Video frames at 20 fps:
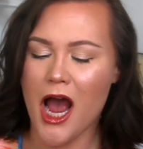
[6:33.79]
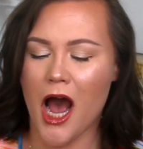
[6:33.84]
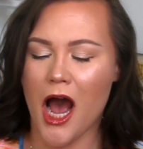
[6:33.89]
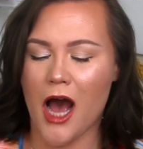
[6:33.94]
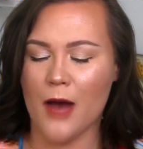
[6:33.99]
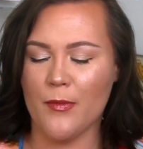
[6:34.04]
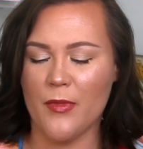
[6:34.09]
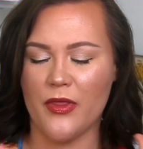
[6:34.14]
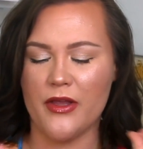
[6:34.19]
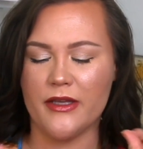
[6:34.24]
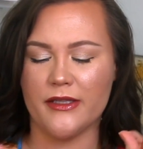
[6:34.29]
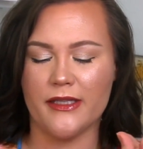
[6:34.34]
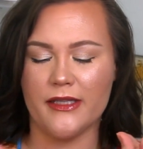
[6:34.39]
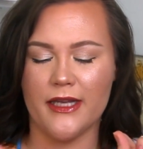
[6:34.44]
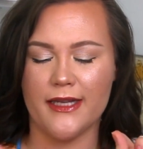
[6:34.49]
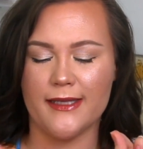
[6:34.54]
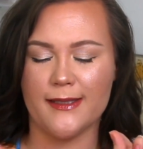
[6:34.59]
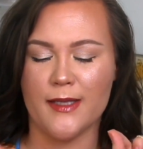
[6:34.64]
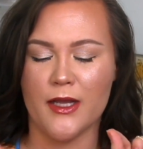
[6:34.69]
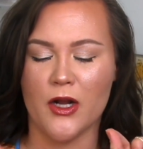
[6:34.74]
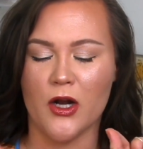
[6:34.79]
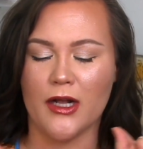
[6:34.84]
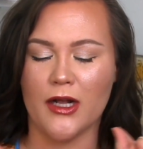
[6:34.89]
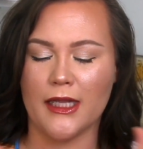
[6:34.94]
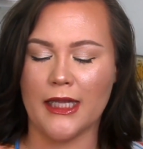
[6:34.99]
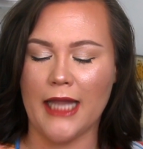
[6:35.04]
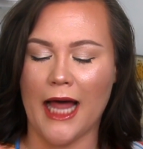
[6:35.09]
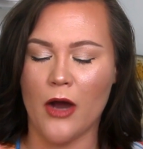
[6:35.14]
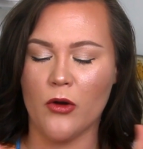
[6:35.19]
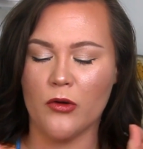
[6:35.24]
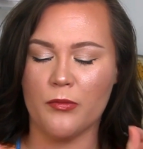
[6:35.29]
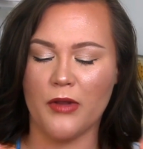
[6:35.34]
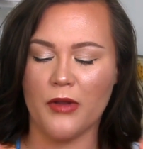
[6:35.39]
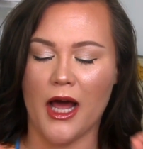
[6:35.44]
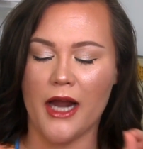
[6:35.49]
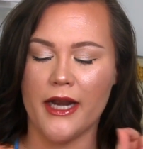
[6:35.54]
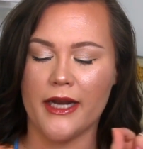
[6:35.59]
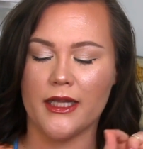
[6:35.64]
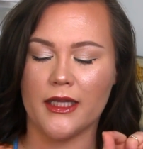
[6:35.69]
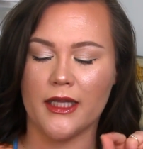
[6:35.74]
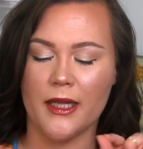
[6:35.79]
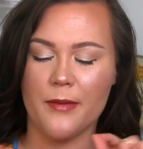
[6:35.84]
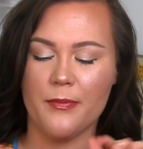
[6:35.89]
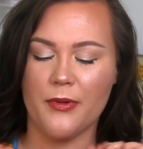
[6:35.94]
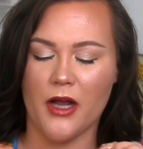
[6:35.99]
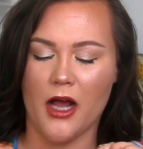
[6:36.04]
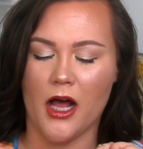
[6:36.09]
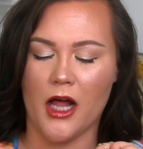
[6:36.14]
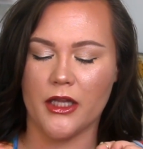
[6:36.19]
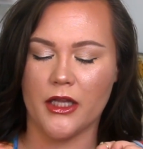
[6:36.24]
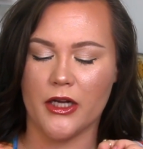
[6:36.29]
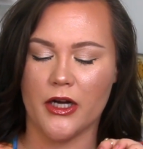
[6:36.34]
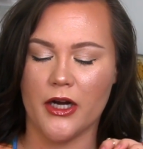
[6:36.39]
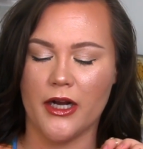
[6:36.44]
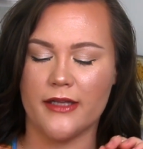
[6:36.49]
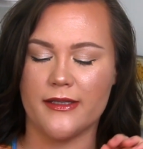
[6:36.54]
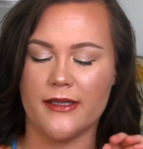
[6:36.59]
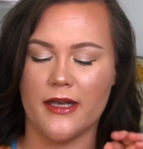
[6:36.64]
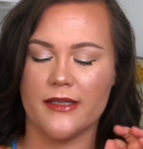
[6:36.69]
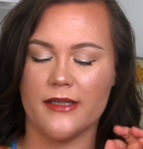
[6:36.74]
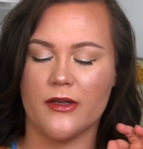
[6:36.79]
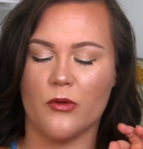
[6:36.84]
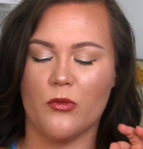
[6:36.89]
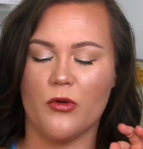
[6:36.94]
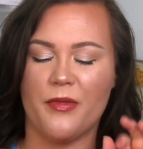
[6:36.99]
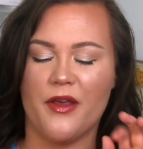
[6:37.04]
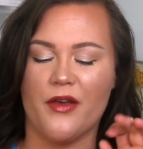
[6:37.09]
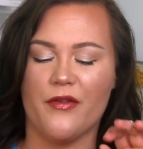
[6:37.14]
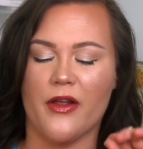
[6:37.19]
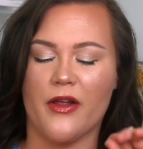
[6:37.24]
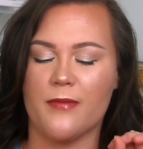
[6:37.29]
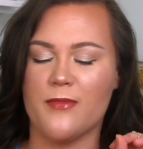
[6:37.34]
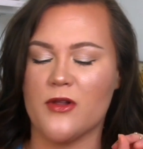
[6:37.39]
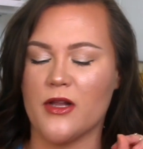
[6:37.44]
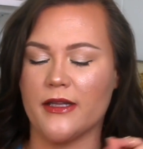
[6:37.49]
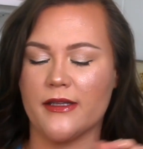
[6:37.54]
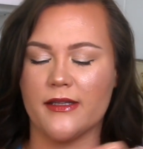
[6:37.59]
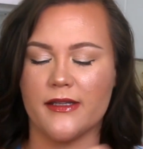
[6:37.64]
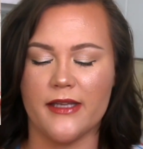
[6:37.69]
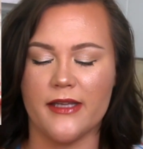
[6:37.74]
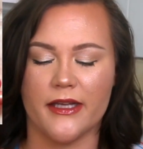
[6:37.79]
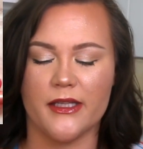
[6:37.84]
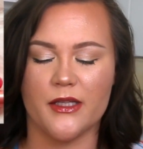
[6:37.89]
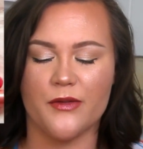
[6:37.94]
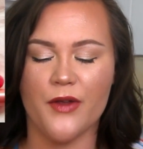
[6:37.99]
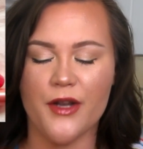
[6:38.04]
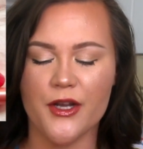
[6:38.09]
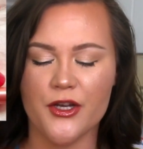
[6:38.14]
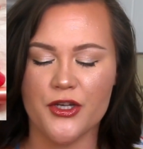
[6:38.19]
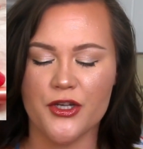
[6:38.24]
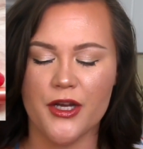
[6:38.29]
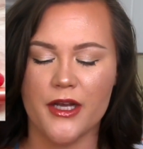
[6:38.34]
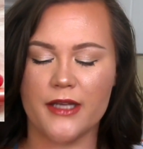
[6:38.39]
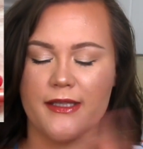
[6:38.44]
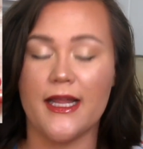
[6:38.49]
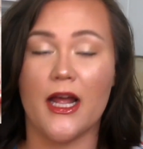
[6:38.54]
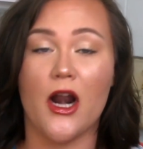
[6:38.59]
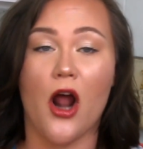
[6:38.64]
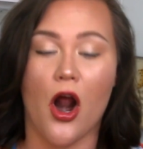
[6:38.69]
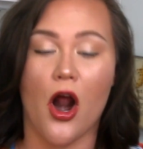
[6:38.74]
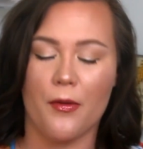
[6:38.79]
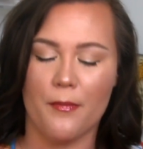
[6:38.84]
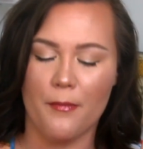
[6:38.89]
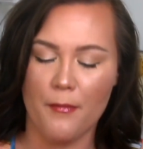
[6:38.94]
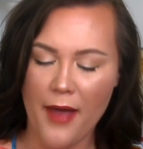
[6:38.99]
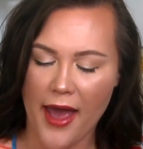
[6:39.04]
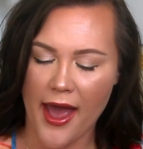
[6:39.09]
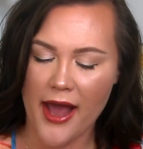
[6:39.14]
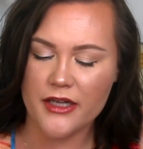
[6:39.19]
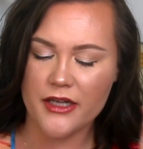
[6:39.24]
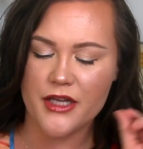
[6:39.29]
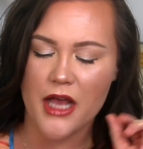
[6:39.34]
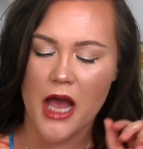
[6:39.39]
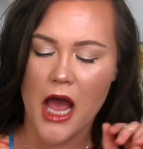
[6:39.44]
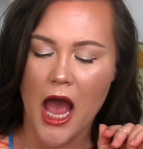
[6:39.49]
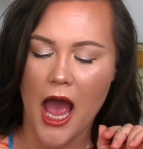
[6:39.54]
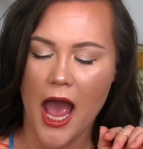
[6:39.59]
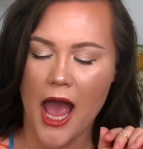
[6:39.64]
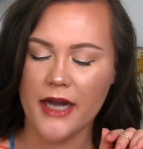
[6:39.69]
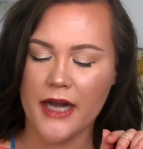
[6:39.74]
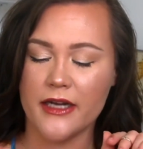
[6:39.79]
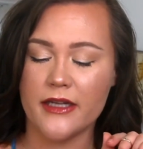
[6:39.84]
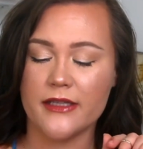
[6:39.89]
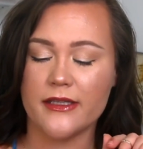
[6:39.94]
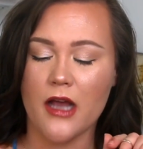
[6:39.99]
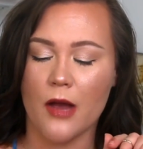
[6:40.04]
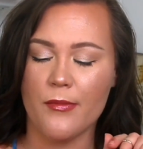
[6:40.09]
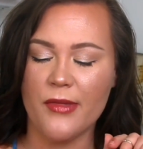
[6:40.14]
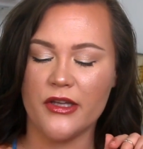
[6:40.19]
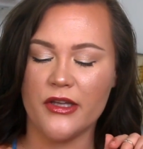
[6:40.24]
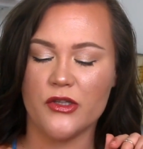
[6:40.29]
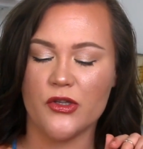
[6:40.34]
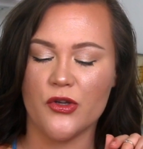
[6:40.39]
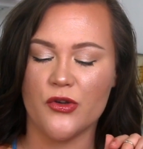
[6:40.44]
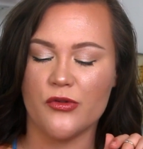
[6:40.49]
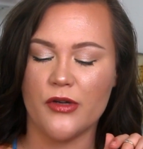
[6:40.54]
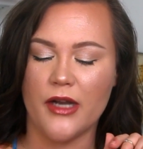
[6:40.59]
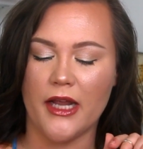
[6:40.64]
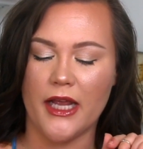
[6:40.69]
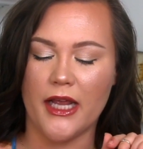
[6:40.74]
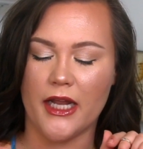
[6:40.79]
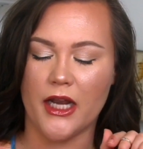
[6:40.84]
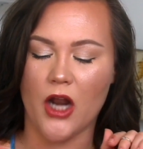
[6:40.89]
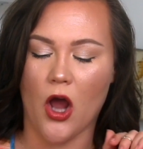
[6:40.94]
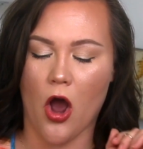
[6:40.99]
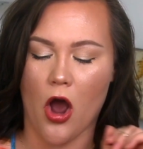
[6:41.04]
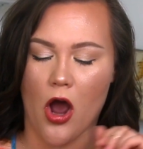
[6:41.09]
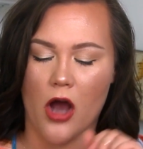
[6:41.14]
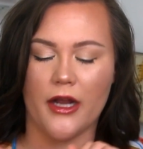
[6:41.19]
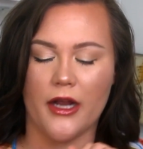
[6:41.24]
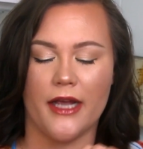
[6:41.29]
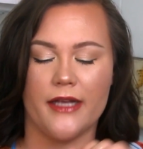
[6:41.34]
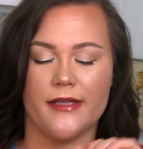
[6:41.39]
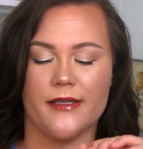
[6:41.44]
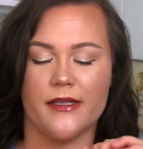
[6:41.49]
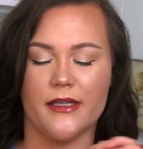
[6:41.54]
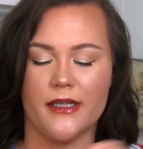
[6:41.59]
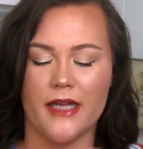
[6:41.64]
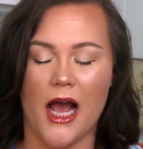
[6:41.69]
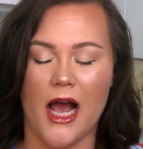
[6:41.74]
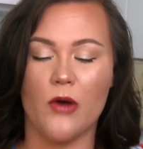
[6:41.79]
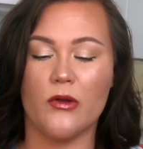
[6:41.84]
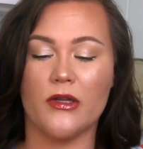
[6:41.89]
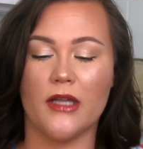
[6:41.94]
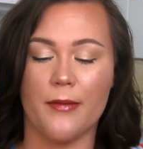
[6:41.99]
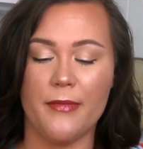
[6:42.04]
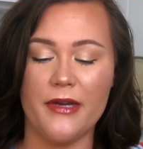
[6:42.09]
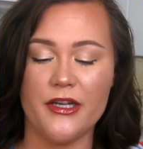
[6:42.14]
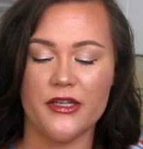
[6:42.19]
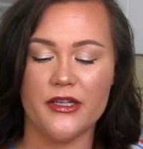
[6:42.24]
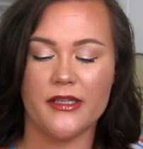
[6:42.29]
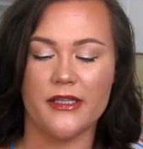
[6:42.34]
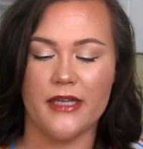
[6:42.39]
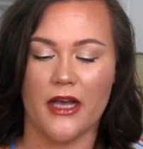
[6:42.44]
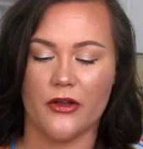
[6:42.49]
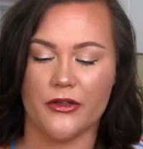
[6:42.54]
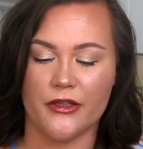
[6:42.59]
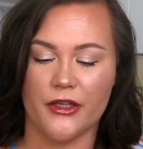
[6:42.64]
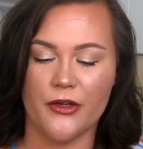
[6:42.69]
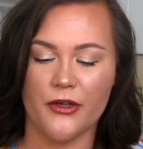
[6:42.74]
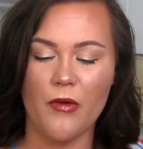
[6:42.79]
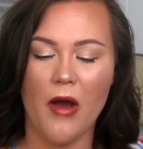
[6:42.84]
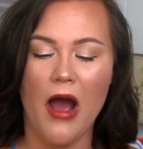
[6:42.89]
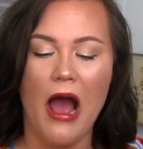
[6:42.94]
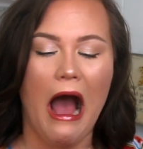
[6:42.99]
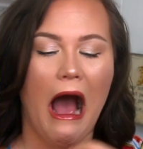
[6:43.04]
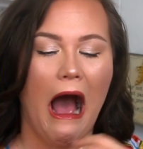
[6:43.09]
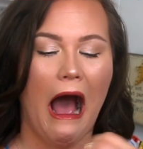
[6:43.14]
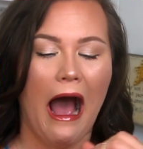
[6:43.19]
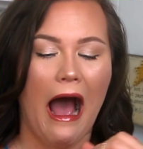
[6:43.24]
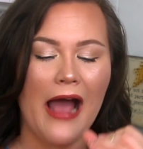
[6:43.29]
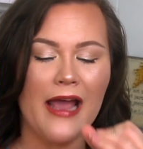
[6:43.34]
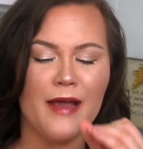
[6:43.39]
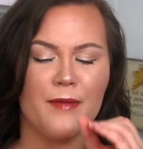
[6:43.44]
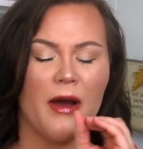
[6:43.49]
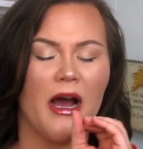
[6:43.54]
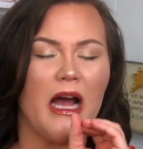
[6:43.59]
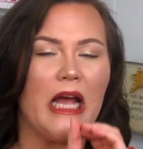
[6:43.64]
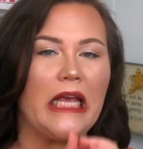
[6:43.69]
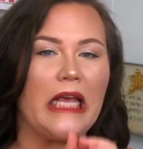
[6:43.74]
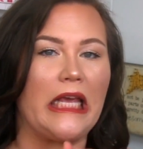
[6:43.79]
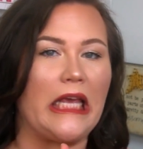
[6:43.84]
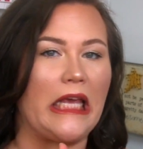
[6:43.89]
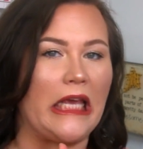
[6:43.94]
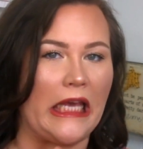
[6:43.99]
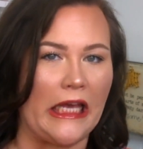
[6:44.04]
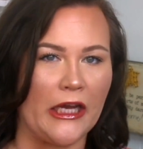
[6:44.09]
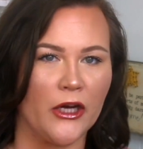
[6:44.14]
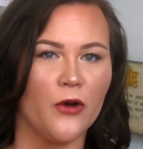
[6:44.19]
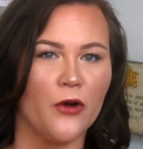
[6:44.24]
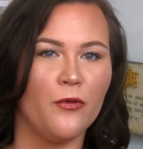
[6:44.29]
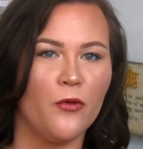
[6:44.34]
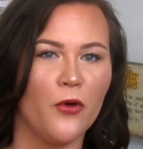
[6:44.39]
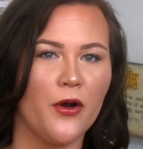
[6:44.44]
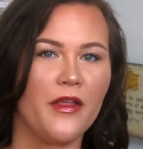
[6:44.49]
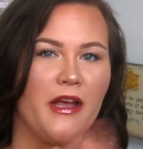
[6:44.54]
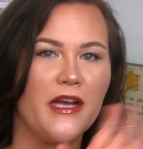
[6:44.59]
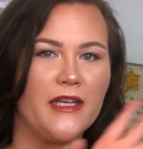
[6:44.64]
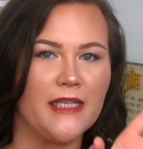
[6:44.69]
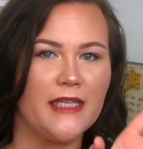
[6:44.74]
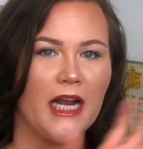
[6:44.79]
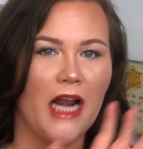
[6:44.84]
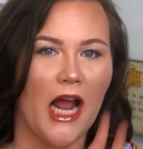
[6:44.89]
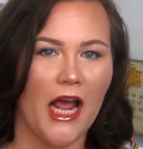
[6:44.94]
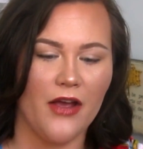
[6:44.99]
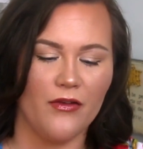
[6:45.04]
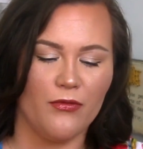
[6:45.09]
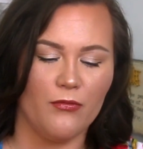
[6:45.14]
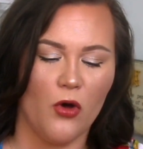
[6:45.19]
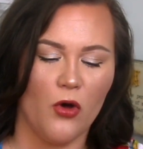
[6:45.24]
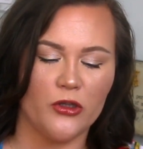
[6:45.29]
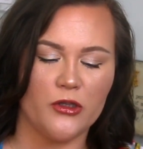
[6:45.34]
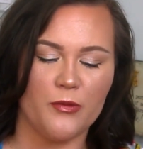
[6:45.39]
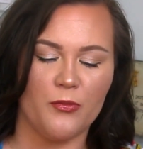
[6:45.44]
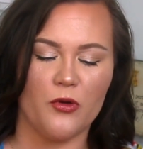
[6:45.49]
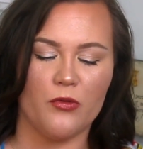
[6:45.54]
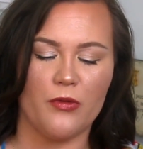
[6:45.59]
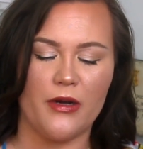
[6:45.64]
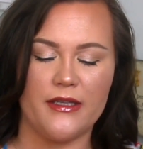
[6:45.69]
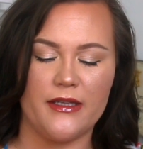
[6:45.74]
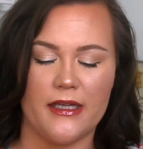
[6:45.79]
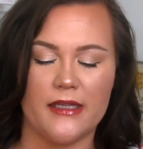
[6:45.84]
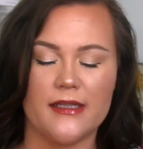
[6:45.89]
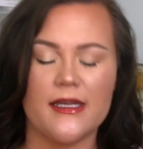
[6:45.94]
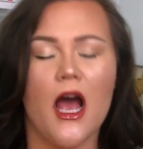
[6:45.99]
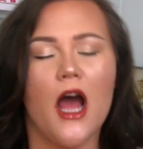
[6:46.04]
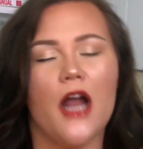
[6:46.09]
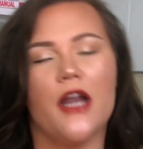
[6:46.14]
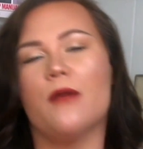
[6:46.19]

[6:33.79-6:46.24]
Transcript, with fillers: Um, this is their Cloud Blotted Lip Color. It says it will be available in six finishes that are matte, and it is coming soon in August. Now, let me just tell you, I am here for this, and I have multiple reasons.